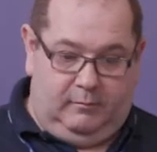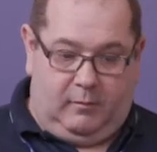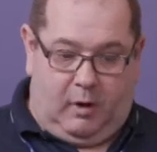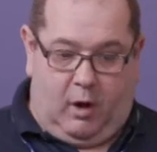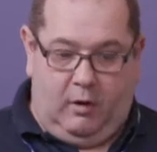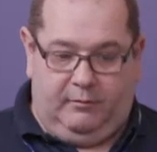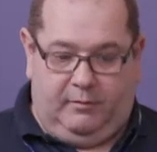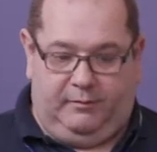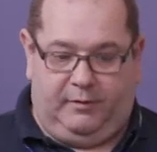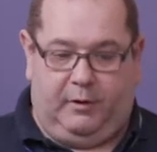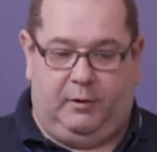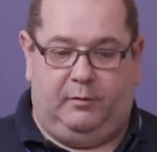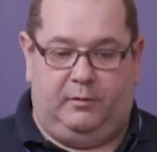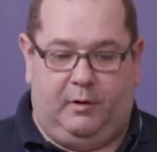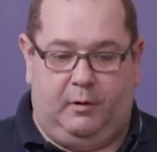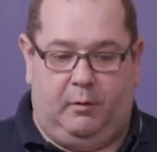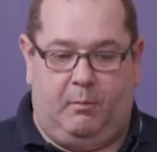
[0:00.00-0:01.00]
overview
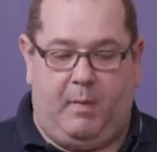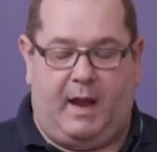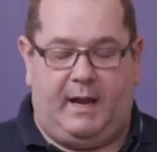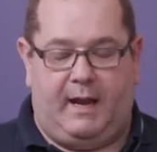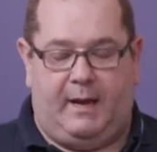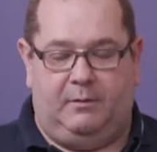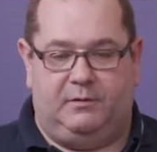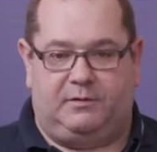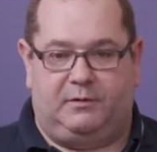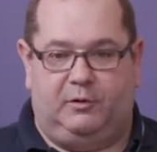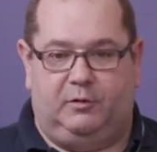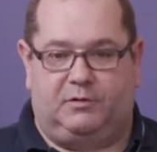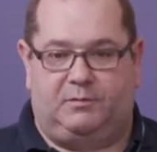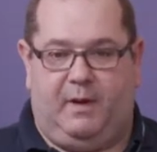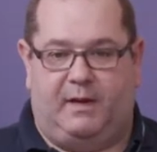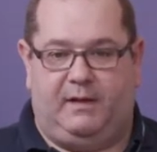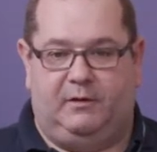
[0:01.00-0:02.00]
your man hours that you're
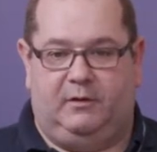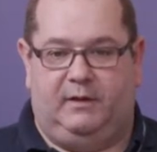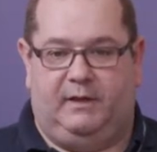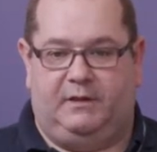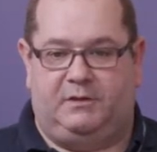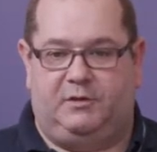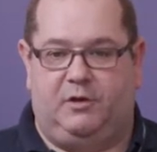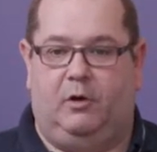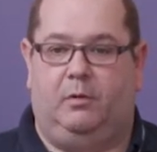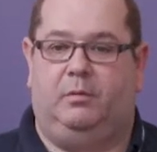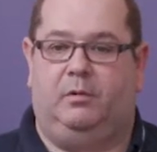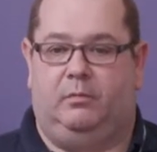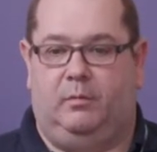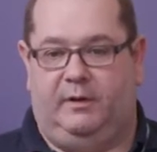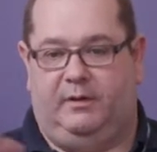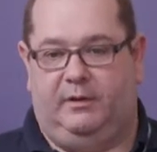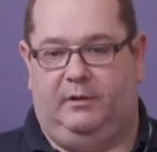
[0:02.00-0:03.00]
spending on each job,
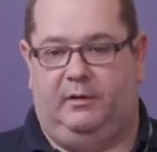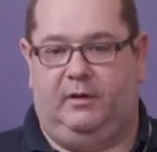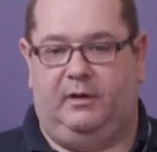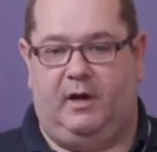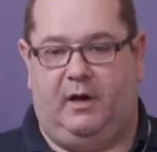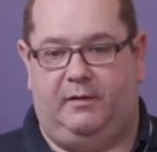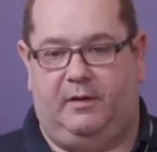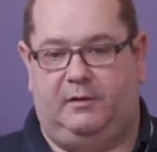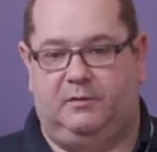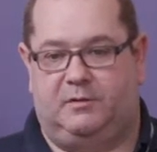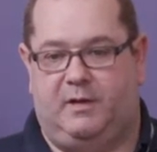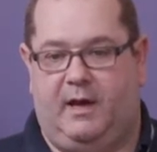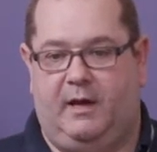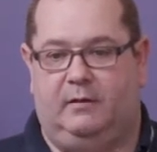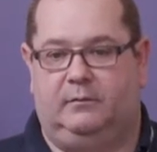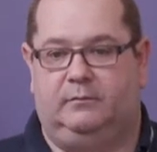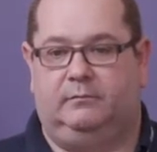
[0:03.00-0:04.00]
whether you can cut those
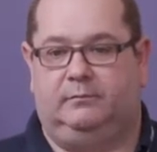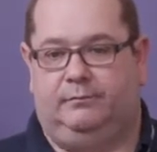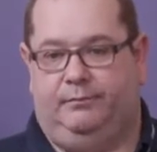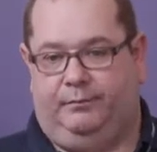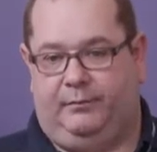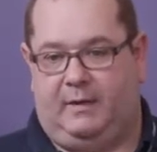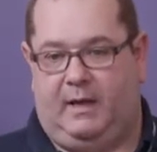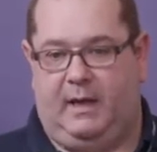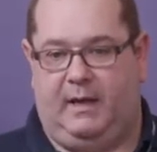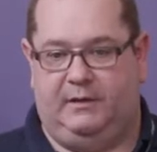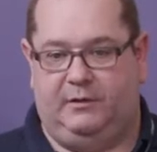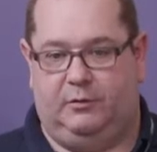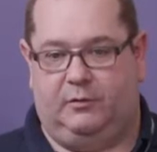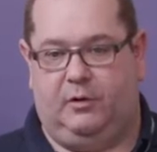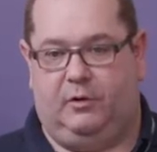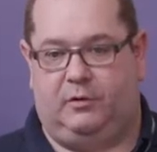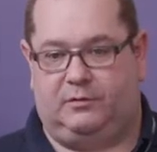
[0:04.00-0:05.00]
down, and your
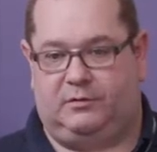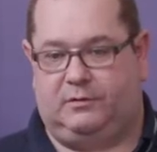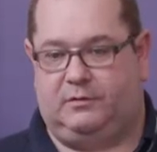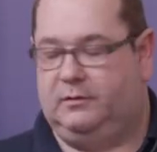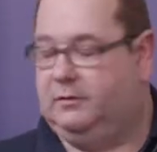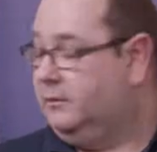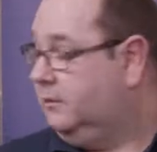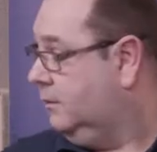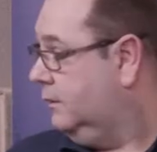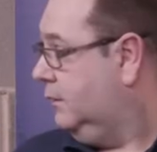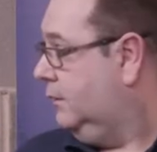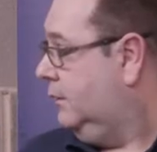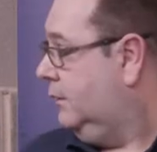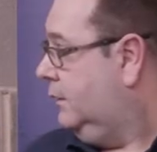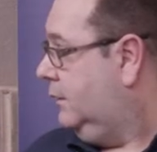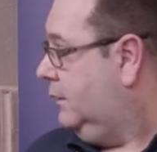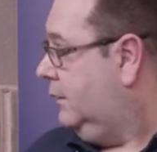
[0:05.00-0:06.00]
costs.
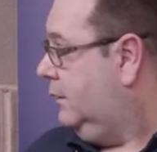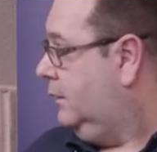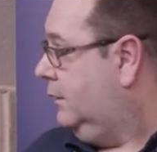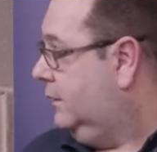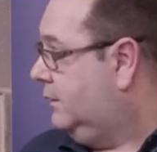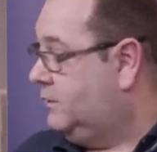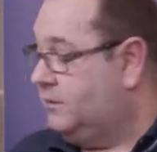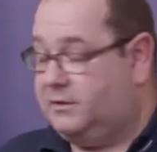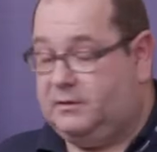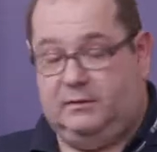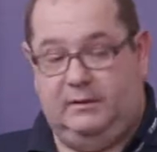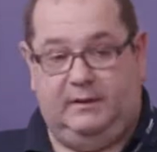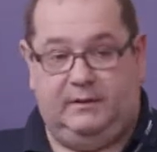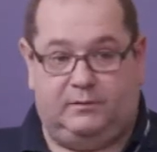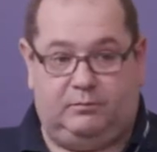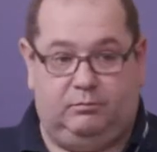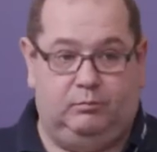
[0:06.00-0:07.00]

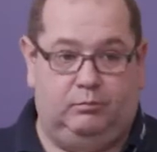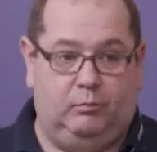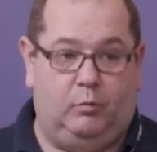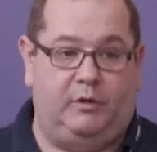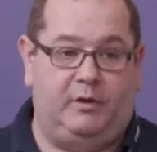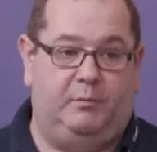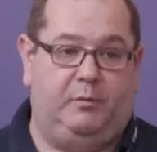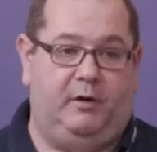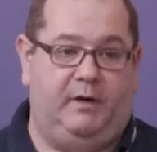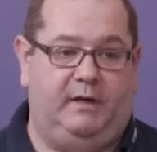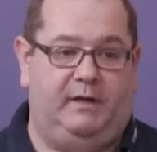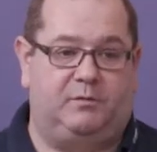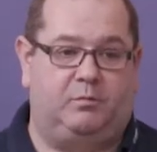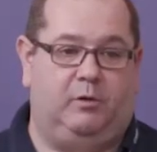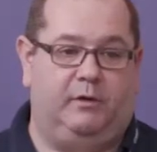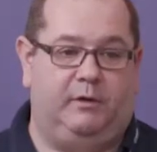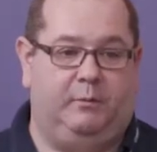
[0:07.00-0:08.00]
It's what you put in is
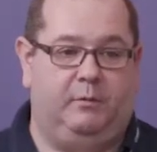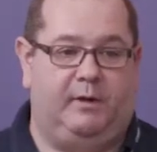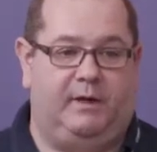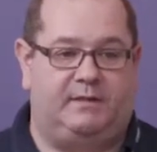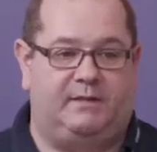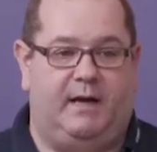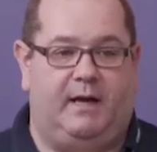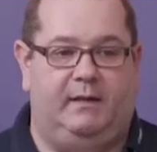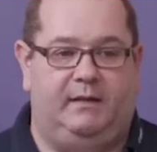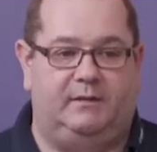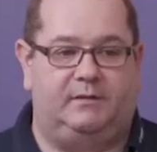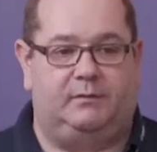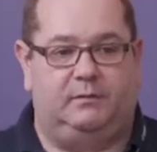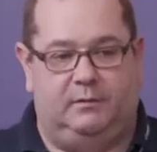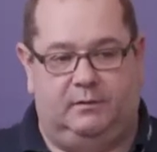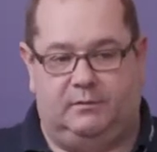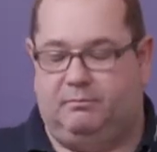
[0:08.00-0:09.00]
what you will get out of
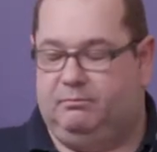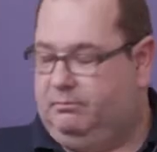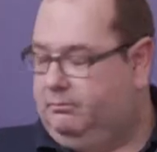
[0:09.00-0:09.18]
this.